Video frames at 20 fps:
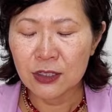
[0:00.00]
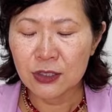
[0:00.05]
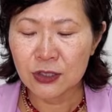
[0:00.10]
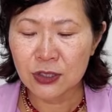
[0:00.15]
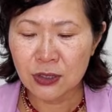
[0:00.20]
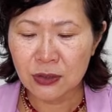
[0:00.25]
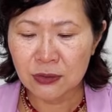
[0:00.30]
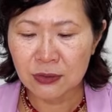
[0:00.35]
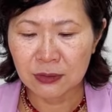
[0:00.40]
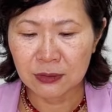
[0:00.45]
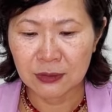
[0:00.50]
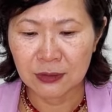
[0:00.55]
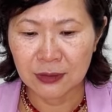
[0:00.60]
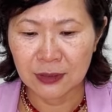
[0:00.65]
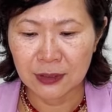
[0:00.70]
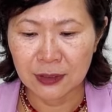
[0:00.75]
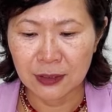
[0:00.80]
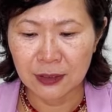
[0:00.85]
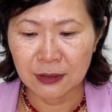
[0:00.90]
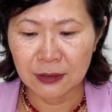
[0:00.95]
So
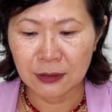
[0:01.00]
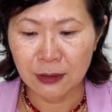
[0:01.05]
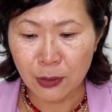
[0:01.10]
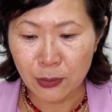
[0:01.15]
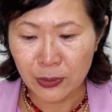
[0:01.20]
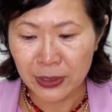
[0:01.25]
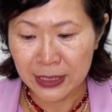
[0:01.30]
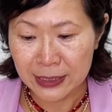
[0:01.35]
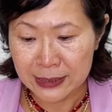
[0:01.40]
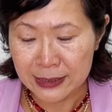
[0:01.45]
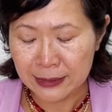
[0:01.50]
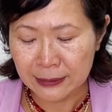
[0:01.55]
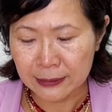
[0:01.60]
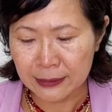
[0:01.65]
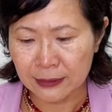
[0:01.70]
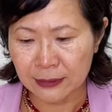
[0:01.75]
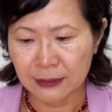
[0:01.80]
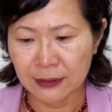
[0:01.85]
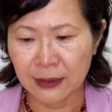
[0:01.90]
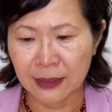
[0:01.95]
no, it isn't.
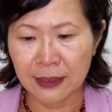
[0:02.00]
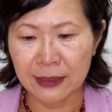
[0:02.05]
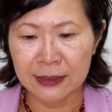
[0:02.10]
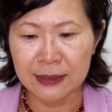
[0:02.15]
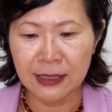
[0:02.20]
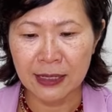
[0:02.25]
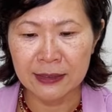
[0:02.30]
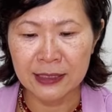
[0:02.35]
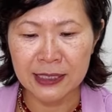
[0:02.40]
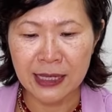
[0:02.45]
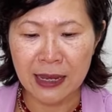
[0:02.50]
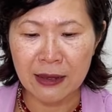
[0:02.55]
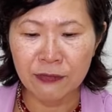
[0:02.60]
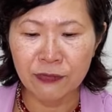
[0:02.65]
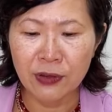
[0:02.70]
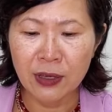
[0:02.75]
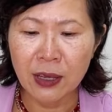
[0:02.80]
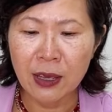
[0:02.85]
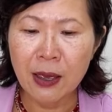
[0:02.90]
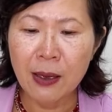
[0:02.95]
It's unsafe.
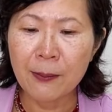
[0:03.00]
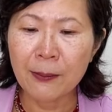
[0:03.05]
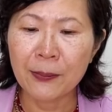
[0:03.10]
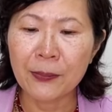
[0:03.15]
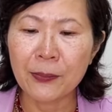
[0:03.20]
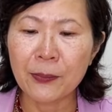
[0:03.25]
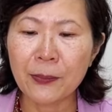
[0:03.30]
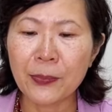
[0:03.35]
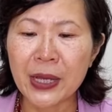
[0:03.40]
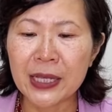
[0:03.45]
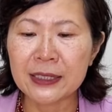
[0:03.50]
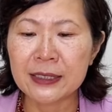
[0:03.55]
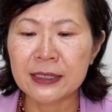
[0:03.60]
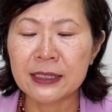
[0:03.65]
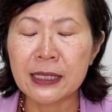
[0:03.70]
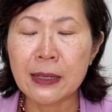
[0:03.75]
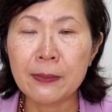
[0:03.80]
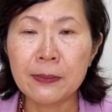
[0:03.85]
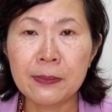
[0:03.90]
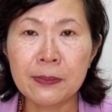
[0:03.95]
But
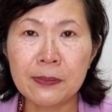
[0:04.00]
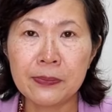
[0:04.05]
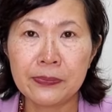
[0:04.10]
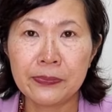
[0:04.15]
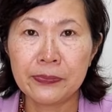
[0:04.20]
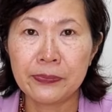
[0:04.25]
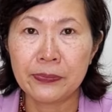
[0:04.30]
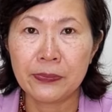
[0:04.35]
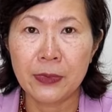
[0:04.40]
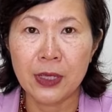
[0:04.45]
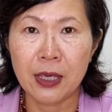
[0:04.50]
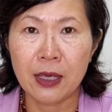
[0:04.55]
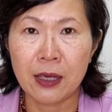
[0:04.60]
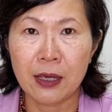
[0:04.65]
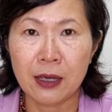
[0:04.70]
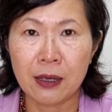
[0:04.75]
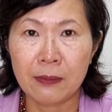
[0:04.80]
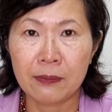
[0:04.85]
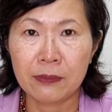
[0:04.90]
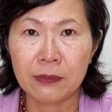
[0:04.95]
some,
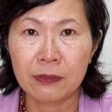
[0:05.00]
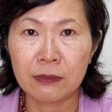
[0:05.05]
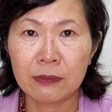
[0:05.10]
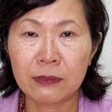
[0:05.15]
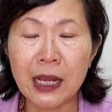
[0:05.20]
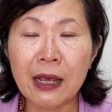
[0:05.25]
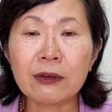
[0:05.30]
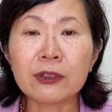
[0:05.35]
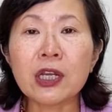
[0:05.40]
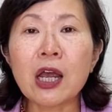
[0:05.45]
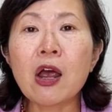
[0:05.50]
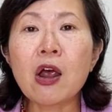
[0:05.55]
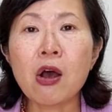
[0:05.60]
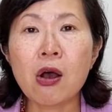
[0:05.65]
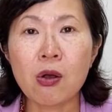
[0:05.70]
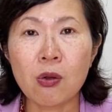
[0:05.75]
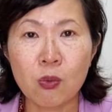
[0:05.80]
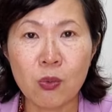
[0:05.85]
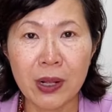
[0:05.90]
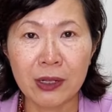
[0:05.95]
now not
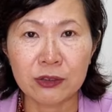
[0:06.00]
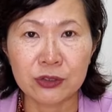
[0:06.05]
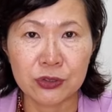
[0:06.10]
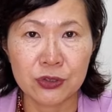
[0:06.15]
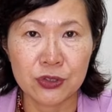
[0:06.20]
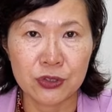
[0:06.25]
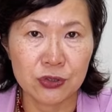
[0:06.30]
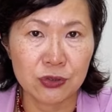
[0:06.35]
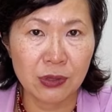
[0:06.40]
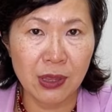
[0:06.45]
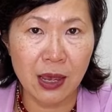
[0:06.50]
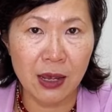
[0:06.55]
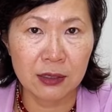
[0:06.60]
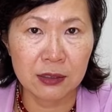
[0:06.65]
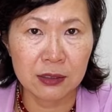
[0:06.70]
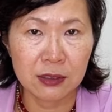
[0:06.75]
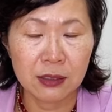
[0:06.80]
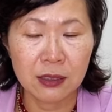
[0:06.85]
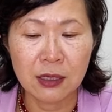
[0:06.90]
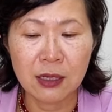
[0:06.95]
all welders do
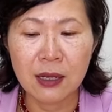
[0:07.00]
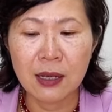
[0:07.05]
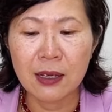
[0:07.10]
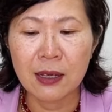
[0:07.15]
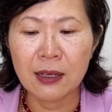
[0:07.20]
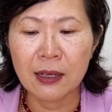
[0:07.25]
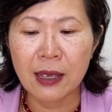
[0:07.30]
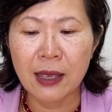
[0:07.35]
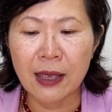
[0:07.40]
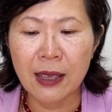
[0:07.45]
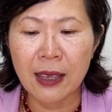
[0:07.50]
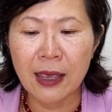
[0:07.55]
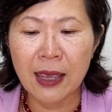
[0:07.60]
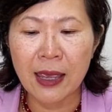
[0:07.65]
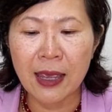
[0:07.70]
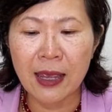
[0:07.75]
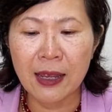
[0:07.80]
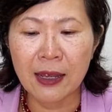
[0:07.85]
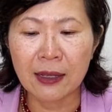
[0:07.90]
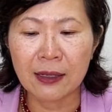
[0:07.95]
that.
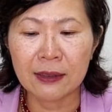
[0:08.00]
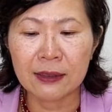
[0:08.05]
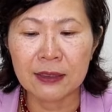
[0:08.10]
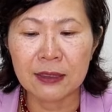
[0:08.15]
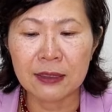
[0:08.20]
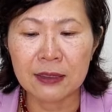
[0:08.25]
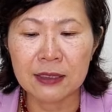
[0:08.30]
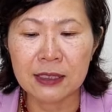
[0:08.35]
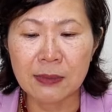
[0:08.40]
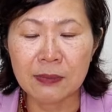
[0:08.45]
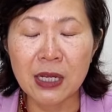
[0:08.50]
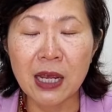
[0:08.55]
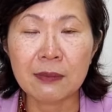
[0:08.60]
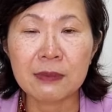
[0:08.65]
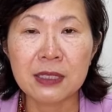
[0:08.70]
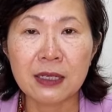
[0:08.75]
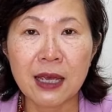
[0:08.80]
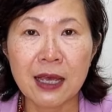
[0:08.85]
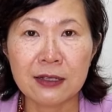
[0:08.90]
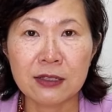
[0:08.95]
And sometimes
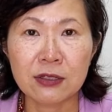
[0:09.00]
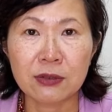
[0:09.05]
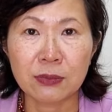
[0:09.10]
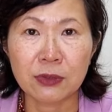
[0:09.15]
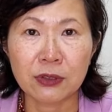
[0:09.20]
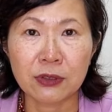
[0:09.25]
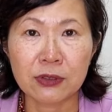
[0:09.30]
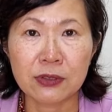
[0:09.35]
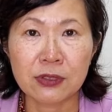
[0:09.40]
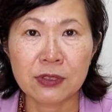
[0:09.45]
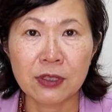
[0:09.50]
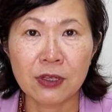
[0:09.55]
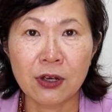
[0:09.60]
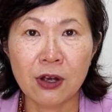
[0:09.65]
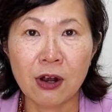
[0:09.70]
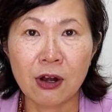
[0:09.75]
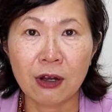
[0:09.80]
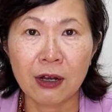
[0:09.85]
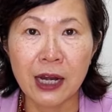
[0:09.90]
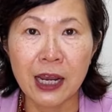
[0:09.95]
the customers
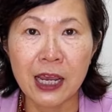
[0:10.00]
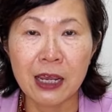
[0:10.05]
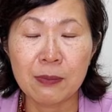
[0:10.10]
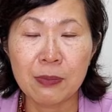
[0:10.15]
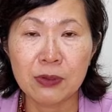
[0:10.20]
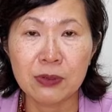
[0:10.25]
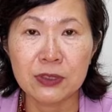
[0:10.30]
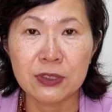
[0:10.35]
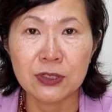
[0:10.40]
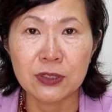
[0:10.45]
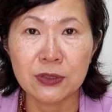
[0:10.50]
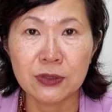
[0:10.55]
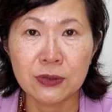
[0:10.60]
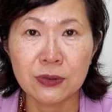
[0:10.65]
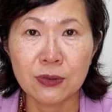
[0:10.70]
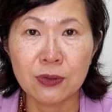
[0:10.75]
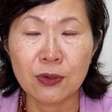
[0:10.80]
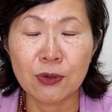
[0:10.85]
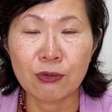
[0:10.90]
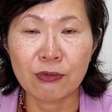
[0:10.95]
are able
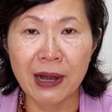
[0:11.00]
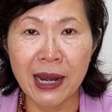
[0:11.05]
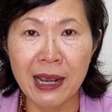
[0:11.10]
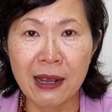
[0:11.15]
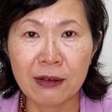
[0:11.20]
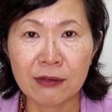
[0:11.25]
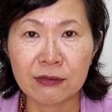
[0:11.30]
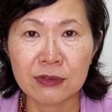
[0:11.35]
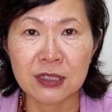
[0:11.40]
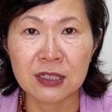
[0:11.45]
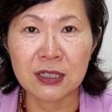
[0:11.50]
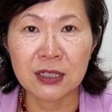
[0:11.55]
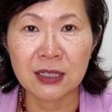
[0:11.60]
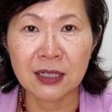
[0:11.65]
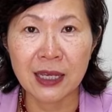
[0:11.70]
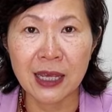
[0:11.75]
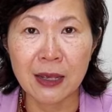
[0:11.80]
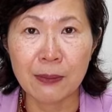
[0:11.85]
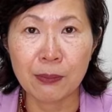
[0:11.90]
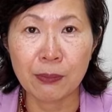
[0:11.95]
to ground
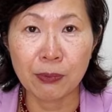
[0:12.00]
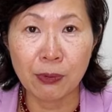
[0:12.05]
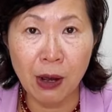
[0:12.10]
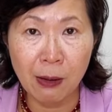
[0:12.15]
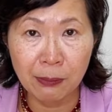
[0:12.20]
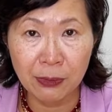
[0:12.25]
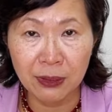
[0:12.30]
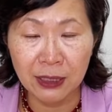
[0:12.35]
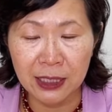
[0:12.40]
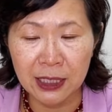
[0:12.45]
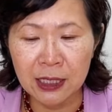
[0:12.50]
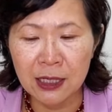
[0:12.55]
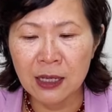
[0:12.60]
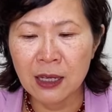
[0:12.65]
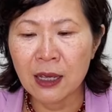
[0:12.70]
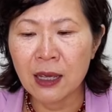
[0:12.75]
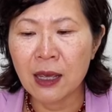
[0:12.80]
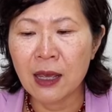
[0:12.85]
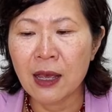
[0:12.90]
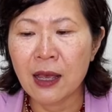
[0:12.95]
it properly.
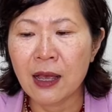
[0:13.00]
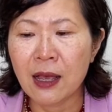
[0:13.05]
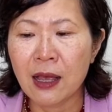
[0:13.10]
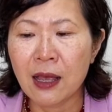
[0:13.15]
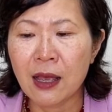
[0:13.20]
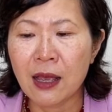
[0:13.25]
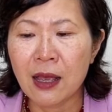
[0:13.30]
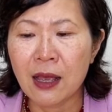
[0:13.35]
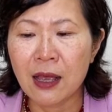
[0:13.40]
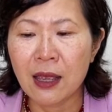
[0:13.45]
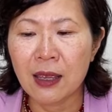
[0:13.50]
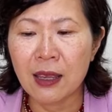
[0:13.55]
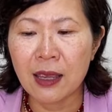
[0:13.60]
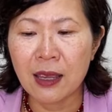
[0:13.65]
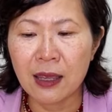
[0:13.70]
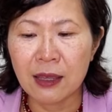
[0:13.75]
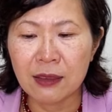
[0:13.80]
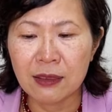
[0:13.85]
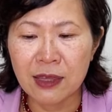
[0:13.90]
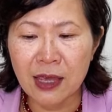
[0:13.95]

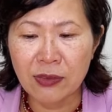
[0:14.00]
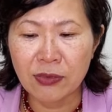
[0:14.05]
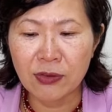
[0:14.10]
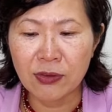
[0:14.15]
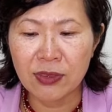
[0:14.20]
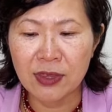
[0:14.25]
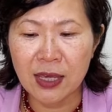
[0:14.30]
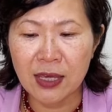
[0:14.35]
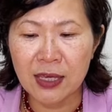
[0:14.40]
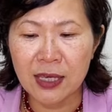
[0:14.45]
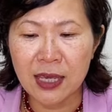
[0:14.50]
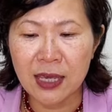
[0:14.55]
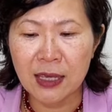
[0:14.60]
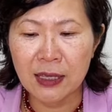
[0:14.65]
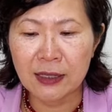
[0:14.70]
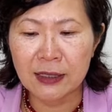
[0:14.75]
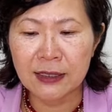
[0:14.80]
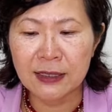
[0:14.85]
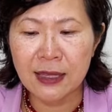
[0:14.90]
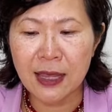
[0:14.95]
The other thing
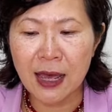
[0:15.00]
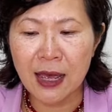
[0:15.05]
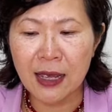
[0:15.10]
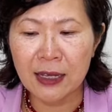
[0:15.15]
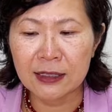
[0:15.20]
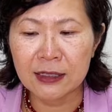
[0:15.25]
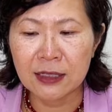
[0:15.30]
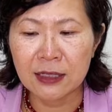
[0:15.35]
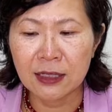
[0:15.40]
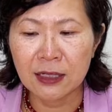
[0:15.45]
is that